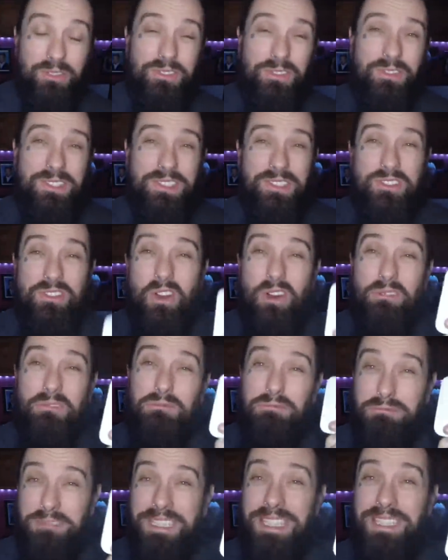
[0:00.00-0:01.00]
So it's not
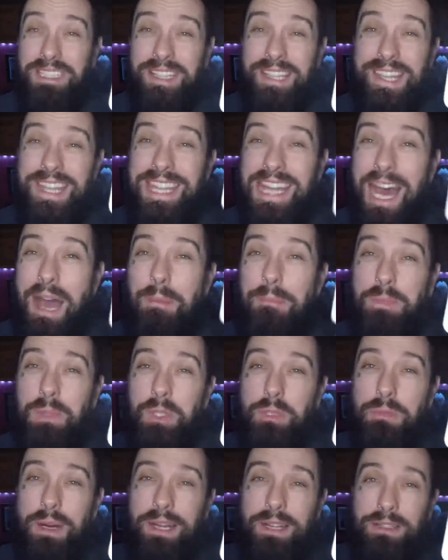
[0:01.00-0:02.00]
really that
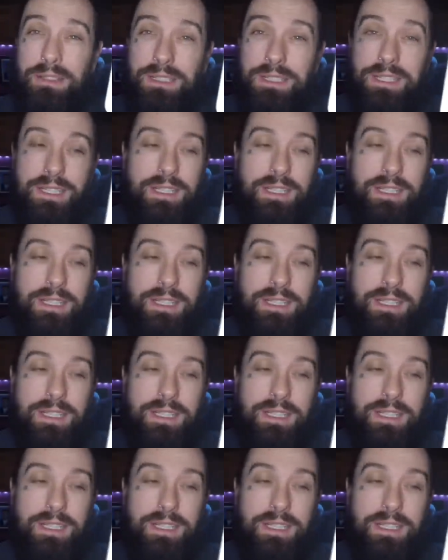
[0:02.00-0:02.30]
mobile.